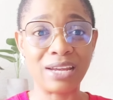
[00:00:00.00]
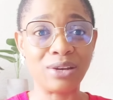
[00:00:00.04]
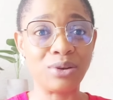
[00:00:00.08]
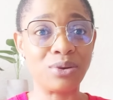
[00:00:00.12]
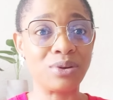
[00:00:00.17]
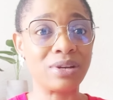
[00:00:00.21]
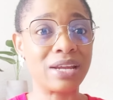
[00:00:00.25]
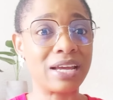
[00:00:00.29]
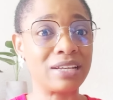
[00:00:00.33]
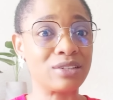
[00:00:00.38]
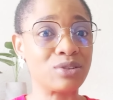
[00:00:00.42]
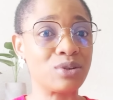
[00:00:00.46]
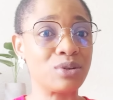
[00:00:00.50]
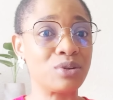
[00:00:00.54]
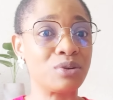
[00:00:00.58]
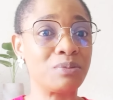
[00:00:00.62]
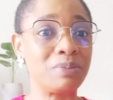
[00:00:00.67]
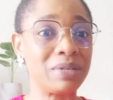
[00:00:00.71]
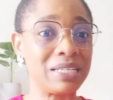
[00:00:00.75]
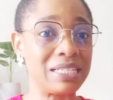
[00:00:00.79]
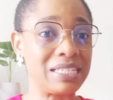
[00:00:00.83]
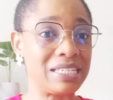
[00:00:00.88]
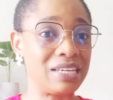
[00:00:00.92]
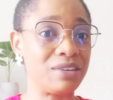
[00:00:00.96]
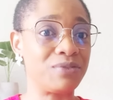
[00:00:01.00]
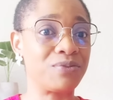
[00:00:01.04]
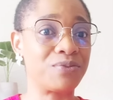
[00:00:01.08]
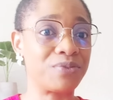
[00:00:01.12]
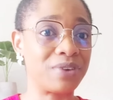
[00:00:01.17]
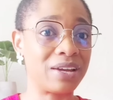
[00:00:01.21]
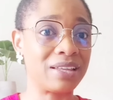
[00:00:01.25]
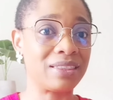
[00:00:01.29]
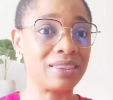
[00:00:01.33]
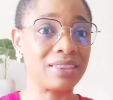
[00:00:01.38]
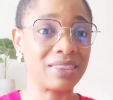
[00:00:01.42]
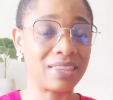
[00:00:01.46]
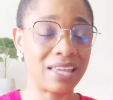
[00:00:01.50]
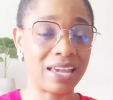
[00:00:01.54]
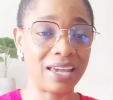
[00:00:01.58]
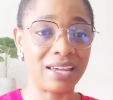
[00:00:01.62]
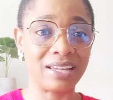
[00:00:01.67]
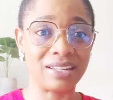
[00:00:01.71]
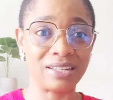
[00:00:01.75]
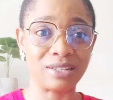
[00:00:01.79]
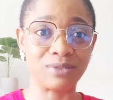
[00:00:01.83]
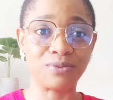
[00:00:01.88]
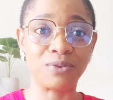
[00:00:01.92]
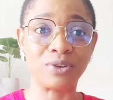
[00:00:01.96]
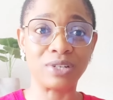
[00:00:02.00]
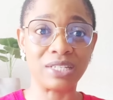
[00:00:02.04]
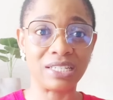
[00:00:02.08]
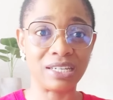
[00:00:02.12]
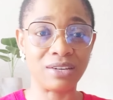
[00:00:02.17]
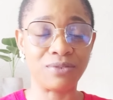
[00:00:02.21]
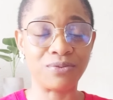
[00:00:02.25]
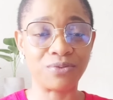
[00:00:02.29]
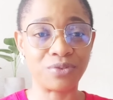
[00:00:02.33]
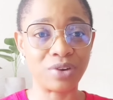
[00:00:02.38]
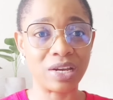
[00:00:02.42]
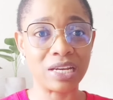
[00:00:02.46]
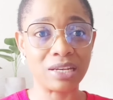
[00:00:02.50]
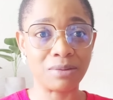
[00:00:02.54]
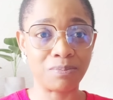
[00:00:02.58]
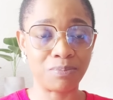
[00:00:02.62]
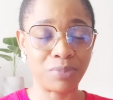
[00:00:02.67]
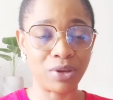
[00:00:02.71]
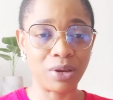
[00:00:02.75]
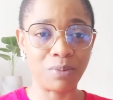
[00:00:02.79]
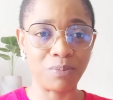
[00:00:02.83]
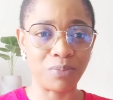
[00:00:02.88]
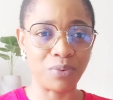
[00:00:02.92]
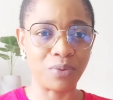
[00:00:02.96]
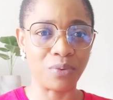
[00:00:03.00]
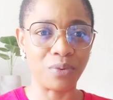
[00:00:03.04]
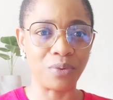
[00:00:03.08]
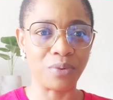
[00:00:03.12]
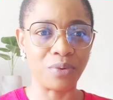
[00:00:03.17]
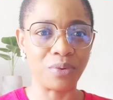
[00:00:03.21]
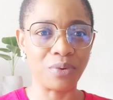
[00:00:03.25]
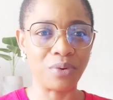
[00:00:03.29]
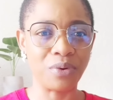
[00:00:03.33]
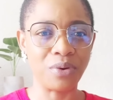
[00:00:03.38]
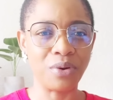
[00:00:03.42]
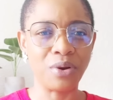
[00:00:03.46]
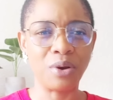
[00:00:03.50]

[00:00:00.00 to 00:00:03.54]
know there's going to be different things for different people.